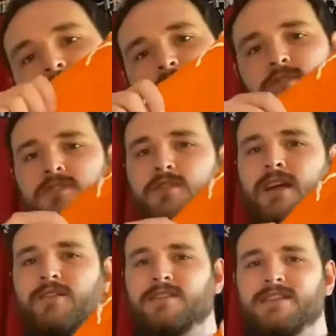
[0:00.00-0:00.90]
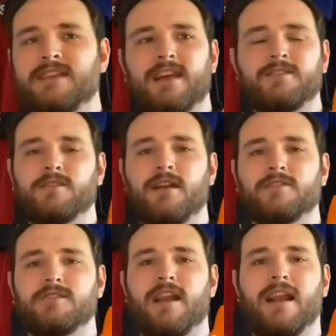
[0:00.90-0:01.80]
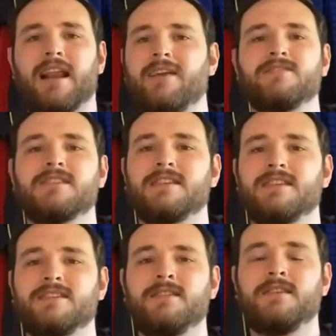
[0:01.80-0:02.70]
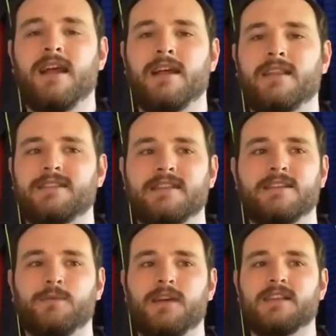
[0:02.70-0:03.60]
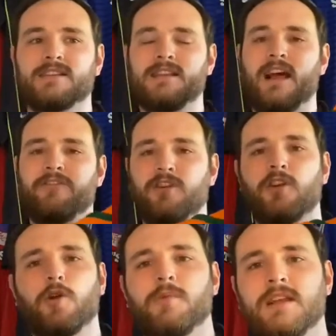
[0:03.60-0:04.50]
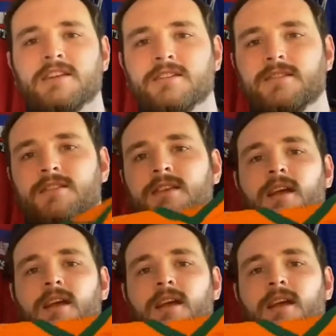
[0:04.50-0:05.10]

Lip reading: from the 2010-2011 season. They did wear this in the African Cup of Nations.